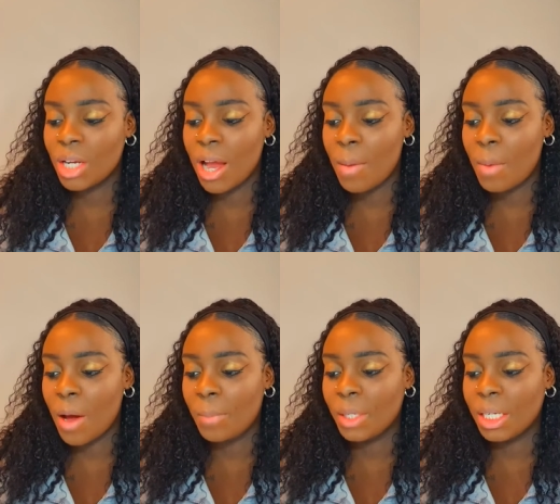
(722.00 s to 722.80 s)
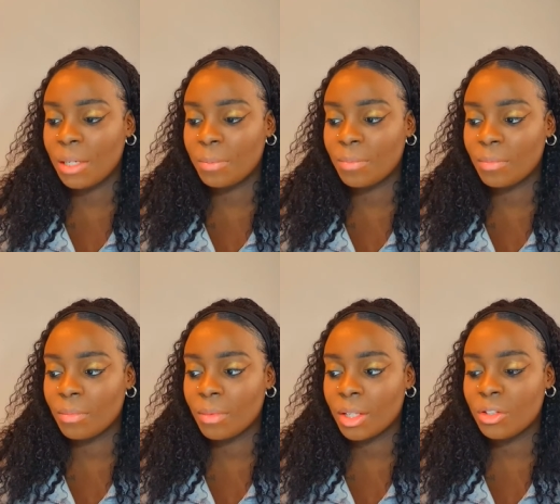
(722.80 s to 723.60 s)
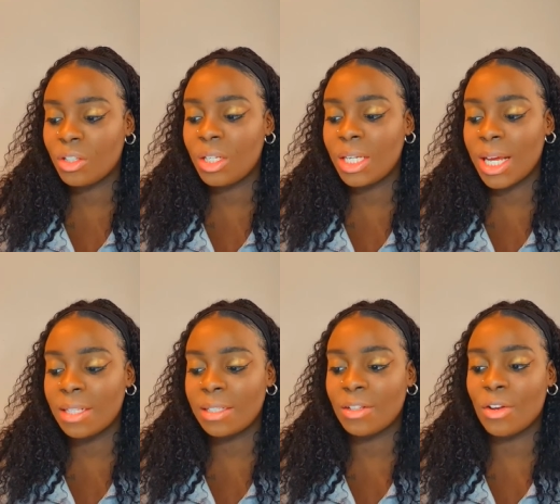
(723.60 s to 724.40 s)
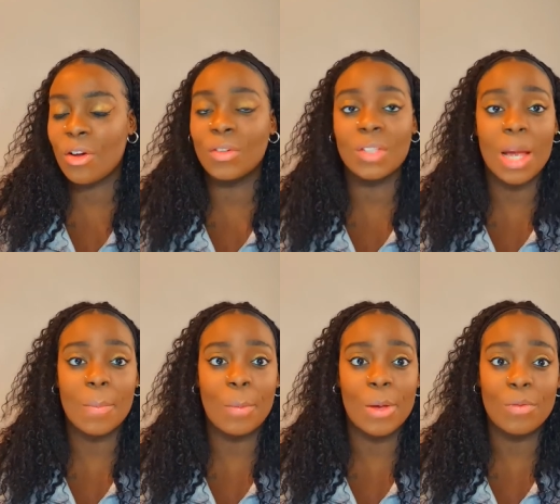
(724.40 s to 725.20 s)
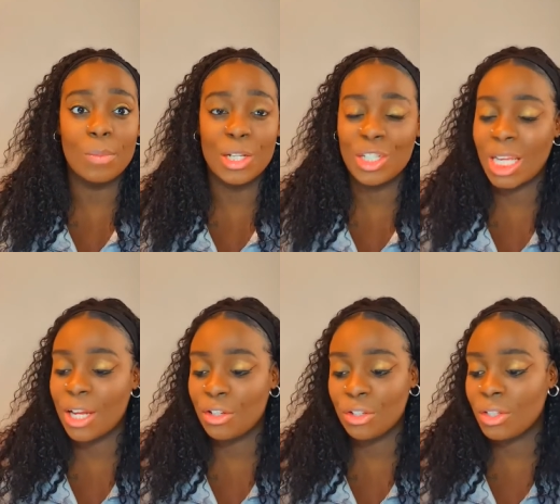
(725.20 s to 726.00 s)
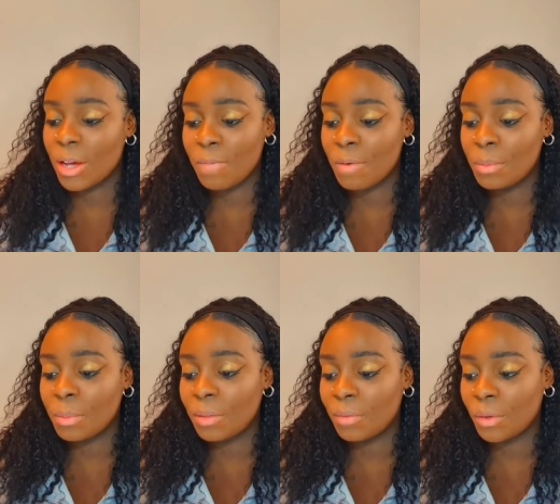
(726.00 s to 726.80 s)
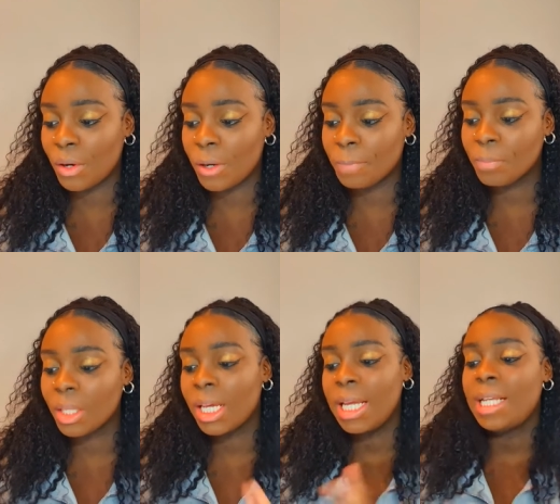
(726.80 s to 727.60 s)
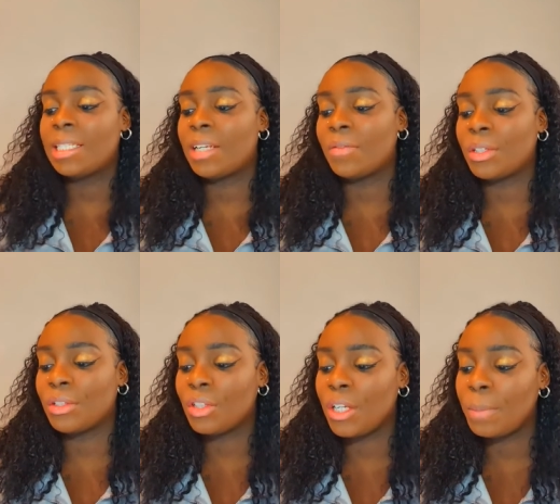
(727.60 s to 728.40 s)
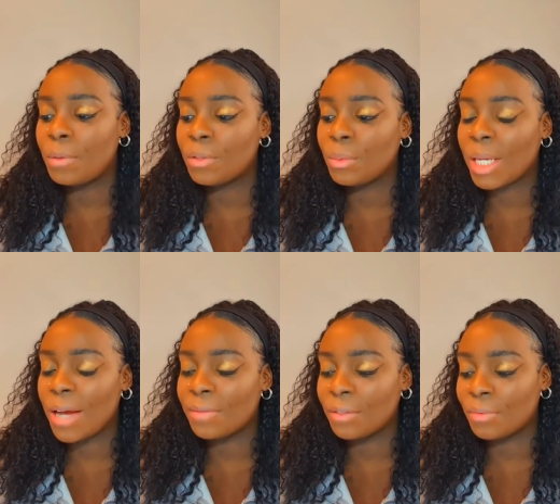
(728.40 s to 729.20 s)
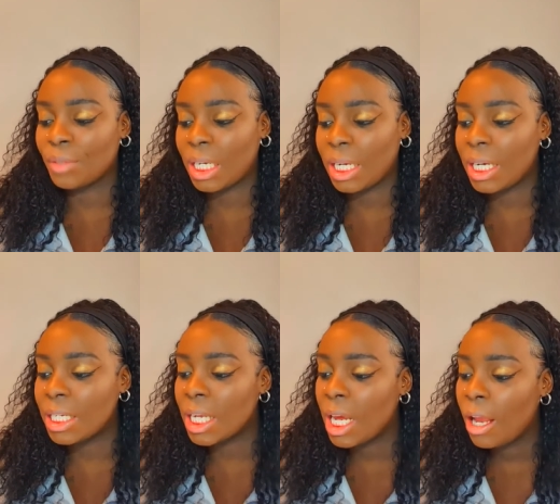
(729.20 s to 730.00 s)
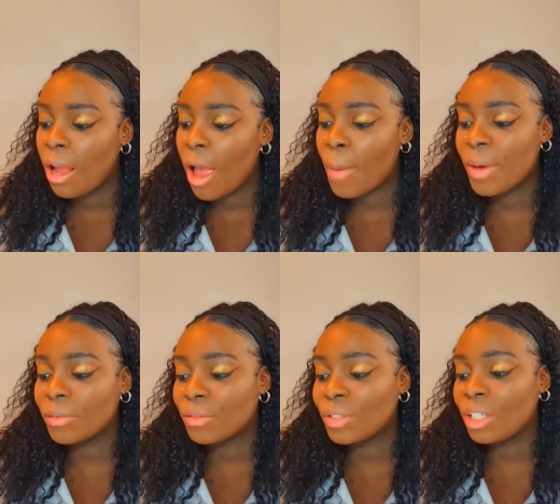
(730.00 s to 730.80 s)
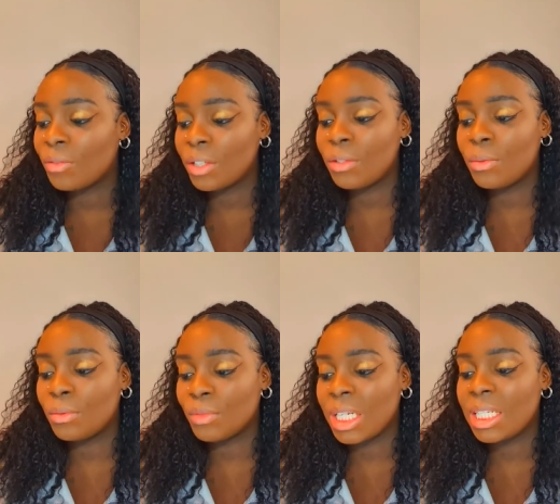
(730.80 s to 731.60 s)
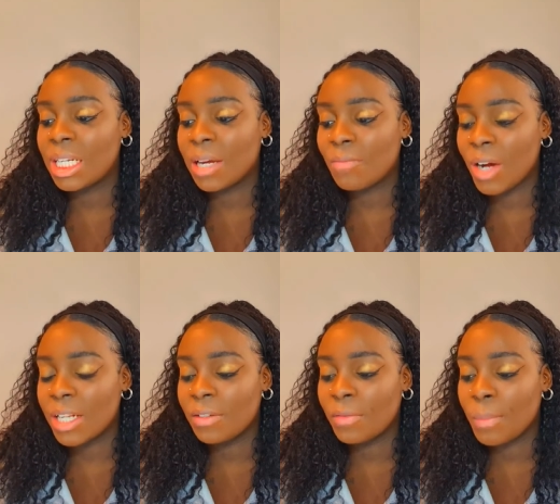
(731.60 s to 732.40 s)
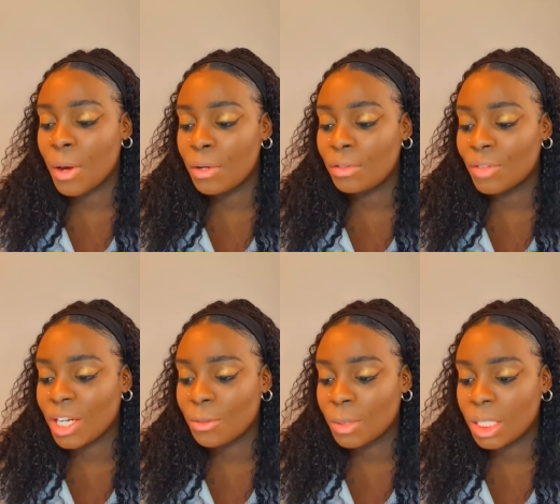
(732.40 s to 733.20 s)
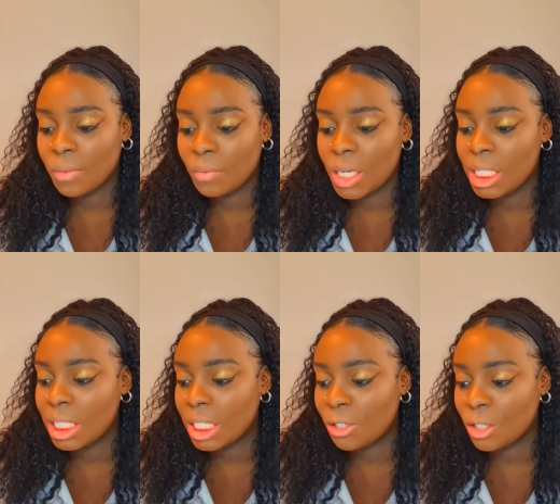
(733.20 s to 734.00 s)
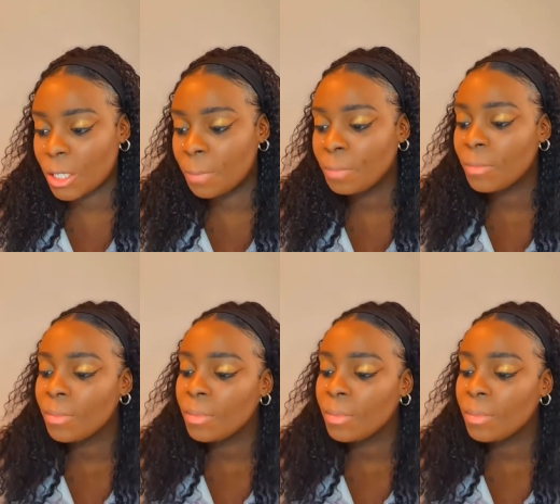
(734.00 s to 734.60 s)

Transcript: now, but I mean, 2 years is a lot of time away from education, so I've probably forgotten. It's given us 2 books we have to read, and we have to read critical reading and writing for postgraduates, 3rd edition,